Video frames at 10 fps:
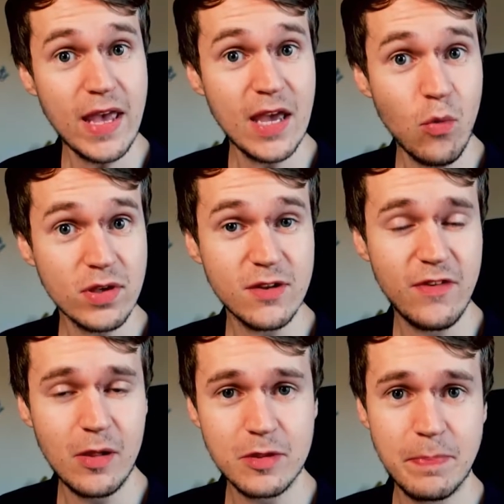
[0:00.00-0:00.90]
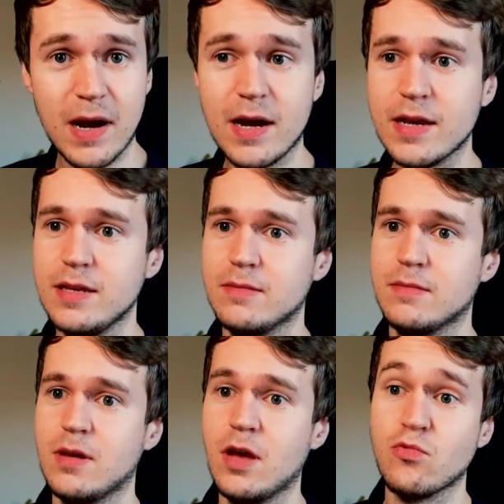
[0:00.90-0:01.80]
it was developed by
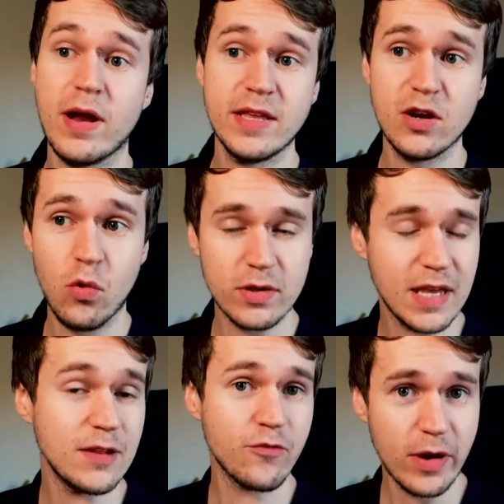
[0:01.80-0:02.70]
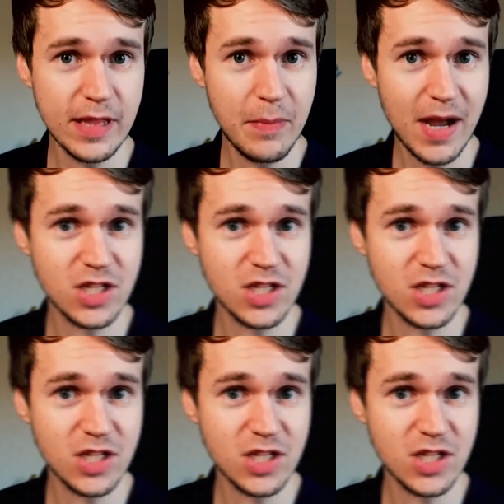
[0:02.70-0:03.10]
Rangnick was in a friendly match